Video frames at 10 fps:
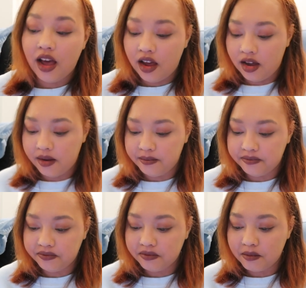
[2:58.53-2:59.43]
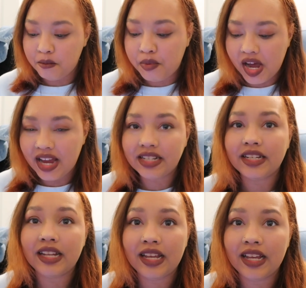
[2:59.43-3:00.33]
but
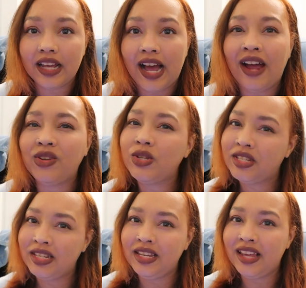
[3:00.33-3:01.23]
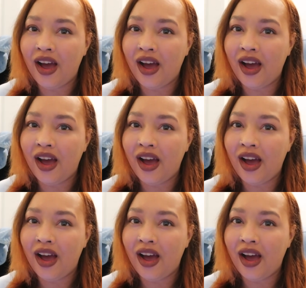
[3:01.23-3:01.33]
I also see